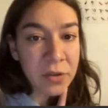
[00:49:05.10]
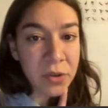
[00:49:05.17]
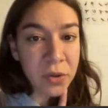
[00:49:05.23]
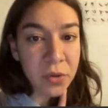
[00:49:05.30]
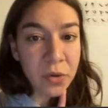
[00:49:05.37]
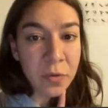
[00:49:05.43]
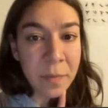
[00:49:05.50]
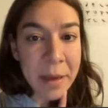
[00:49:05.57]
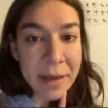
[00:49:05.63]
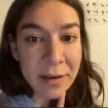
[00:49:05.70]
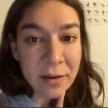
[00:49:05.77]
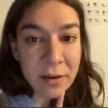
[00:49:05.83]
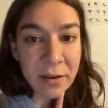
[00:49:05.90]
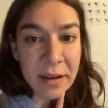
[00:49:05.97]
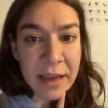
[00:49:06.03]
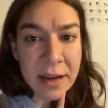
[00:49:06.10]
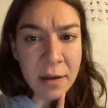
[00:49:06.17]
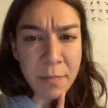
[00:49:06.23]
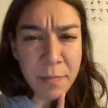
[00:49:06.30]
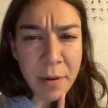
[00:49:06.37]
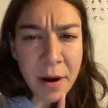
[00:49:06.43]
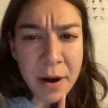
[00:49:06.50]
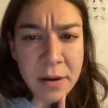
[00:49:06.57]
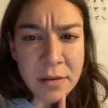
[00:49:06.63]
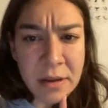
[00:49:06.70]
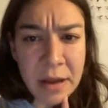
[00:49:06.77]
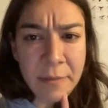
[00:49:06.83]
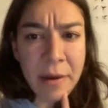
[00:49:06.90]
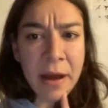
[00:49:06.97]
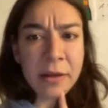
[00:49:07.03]
shoemaker and a
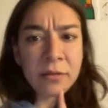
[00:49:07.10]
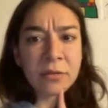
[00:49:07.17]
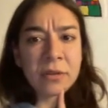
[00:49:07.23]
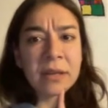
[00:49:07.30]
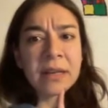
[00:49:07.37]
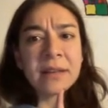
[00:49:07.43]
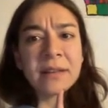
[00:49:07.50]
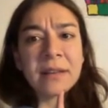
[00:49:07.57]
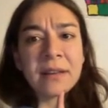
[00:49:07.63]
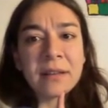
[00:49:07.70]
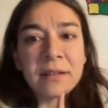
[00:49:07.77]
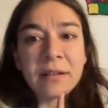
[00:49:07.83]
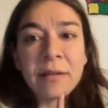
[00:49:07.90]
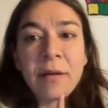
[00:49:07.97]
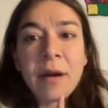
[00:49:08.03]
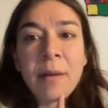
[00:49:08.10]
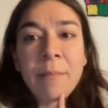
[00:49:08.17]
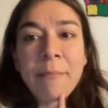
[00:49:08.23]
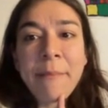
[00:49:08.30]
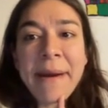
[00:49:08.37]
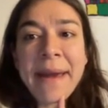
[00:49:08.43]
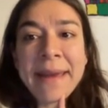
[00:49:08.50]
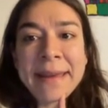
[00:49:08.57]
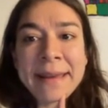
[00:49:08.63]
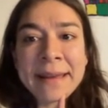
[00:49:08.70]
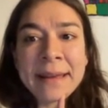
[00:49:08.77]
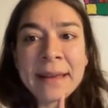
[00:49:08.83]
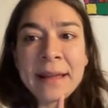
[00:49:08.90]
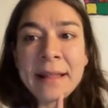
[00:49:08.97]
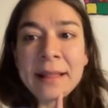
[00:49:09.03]
part-time antique dealer,
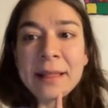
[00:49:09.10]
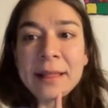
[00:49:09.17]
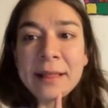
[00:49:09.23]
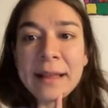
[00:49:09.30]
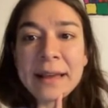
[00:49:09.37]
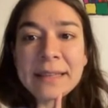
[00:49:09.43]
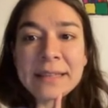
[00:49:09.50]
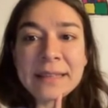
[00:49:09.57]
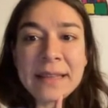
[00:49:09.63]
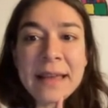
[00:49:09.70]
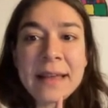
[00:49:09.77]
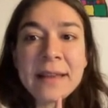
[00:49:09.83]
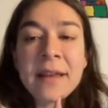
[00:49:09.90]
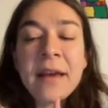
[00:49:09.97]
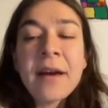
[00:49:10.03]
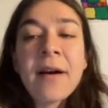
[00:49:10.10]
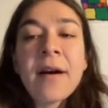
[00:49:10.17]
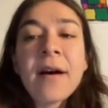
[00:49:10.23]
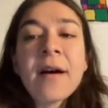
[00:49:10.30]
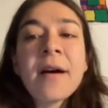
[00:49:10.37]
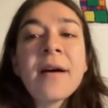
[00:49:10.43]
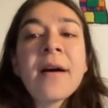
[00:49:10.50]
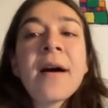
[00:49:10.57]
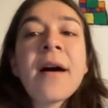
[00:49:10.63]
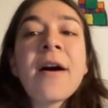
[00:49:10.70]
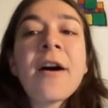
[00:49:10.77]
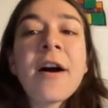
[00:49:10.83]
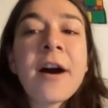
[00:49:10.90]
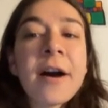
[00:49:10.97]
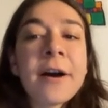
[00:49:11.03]
paying less than
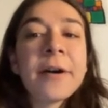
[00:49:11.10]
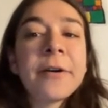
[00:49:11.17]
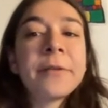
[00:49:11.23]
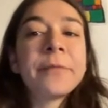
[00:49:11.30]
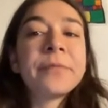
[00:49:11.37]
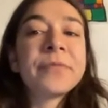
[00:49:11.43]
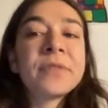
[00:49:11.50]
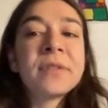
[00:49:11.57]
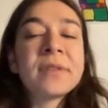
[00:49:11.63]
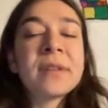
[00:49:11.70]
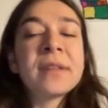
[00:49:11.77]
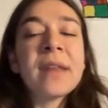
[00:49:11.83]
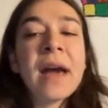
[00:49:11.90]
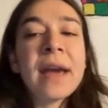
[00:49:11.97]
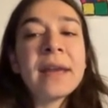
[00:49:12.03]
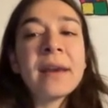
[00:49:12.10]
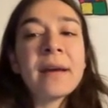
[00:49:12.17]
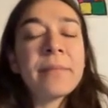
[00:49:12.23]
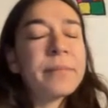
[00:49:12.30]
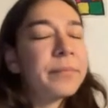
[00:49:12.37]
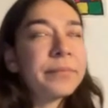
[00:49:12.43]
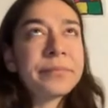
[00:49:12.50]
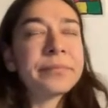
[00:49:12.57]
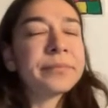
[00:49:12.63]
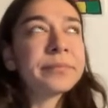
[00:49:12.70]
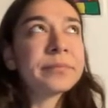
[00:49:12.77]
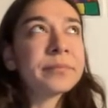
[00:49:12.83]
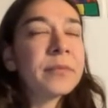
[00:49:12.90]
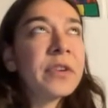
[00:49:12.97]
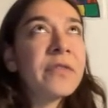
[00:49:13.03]

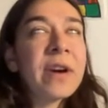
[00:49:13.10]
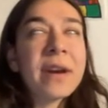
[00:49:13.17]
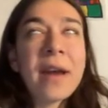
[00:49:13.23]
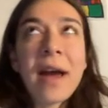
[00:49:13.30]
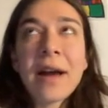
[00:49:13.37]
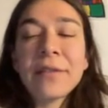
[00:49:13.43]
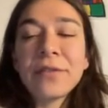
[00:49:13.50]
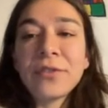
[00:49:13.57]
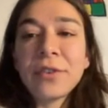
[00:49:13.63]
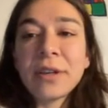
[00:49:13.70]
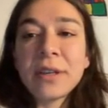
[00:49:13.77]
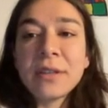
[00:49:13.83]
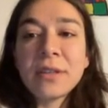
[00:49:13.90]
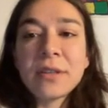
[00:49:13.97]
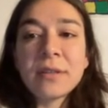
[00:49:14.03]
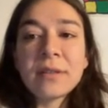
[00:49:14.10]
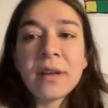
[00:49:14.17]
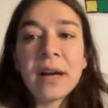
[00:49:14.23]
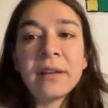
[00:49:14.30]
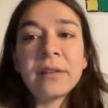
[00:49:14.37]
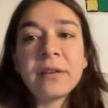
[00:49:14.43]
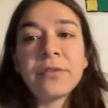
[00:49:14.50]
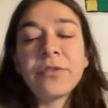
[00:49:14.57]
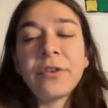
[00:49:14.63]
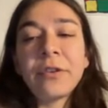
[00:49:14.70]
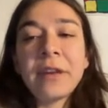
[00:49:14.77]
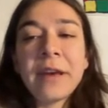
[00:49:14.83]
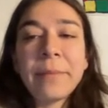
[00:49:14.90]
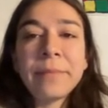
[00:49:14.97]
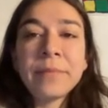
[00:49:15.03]
$100 for
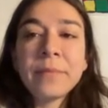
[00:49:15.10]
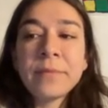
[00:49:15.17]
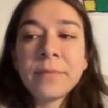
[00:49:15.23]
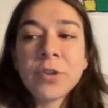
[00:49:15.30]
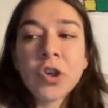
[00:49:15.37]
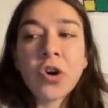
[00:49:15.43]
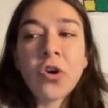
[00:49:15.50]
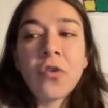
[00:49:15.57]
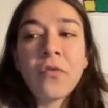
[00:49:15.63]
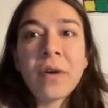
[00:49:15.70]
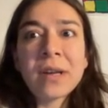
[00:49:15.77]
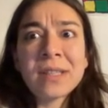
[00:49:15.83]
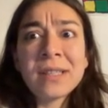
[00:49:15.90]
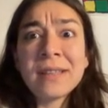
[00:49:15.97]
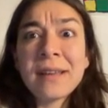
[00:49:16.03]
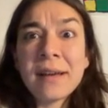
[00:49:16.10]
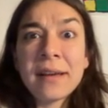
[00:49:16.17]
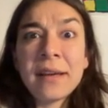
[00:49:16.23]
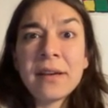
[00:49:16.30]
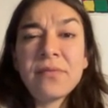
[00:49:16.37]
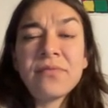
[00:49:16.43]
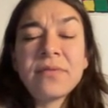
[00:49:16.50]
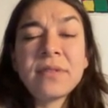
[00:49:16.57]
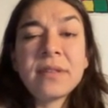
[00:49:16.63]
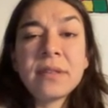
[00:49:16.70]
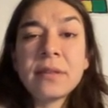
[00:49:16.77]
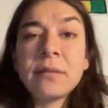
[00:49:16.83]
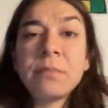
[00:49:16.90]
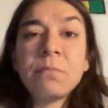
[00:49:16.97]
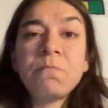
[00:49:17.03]
them. So was it a
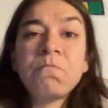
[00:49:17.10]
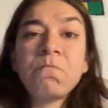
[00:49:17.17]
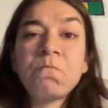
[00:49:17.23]
gift?